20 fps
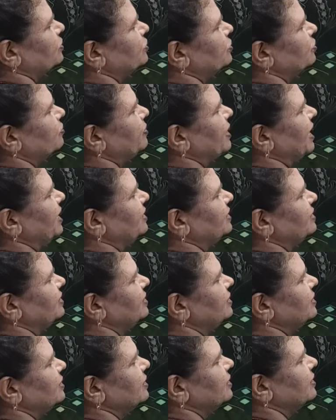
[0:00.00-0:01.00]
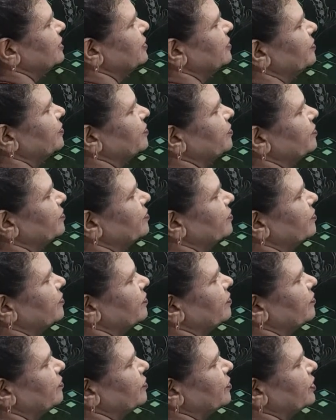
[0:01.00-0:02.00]
To balance,
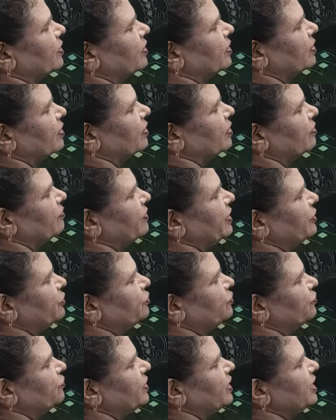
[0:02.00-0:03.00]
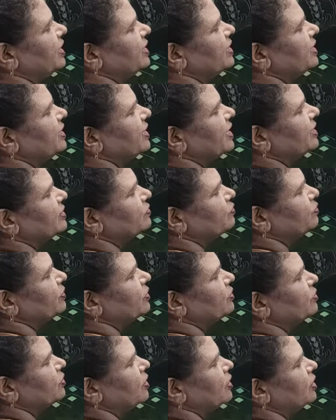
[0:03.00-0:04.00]
where you feel he has
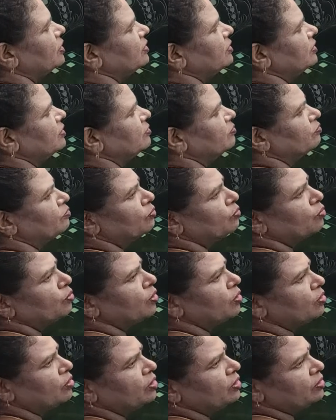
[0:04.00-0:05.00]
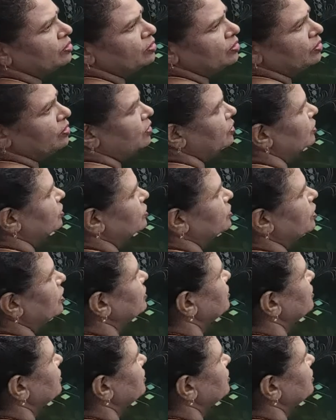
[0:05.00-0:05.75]
withdrawn more, so